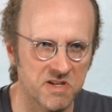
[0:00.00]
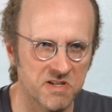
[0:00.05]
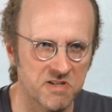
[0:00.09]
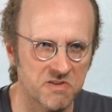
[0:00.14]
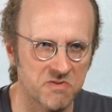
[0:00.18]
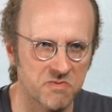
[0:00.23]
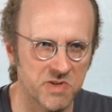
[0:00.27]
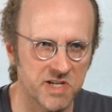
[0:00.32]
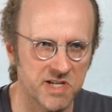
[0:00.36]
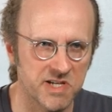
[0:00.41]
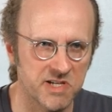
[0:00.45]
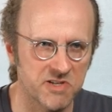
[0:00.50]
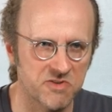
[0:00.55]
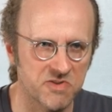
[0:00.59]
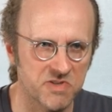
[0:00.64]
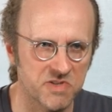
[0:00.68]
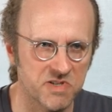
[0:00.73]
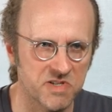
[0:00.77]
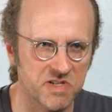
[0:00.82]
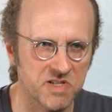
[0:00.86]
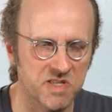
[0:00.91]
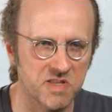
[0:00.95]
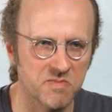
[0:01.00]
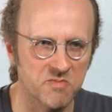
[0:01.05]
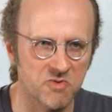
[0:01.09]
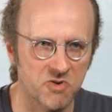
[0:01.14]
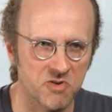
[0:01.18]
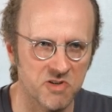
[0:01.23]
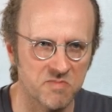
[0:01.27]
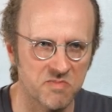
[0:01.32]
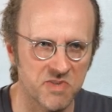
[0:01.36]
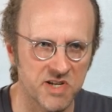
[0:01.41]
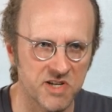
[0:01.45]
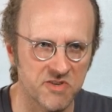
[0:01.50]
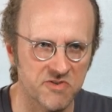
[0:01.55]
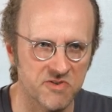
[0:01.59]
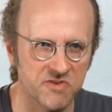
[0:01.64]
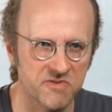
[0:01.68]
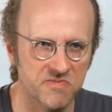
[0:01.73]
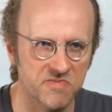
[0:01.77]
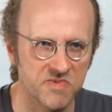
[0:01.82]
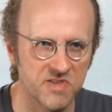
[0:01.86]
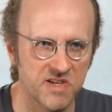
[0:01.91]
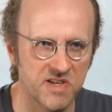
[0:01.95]
and we are interested in the broader
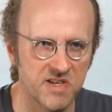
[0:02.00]
picture